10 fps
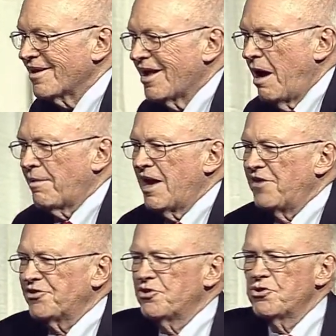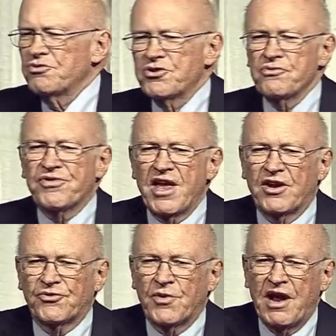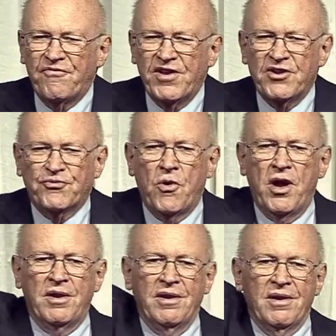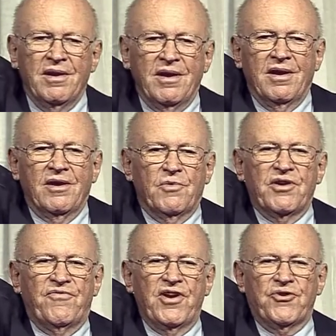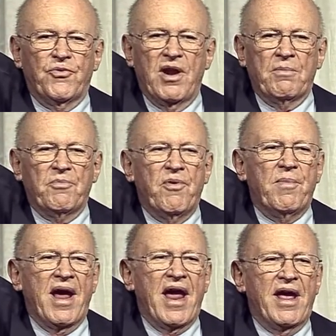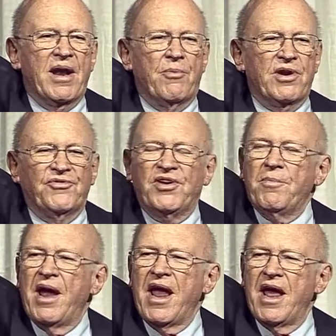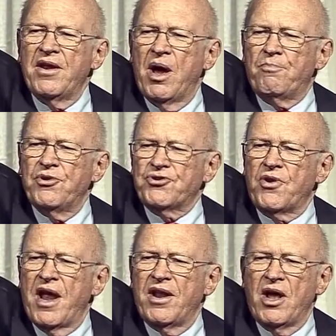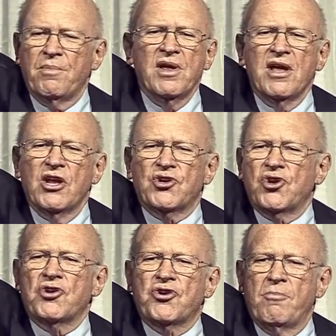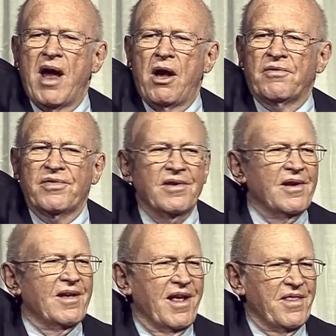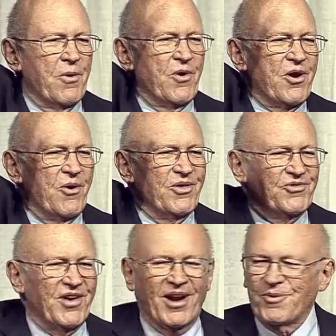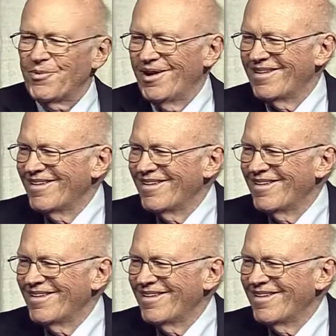I'm going to ask you to do two things. When you finish one, I'm going to put my hand up. When you see my hand up, put your hand up and shut your mouth, and then we'll go to the second one.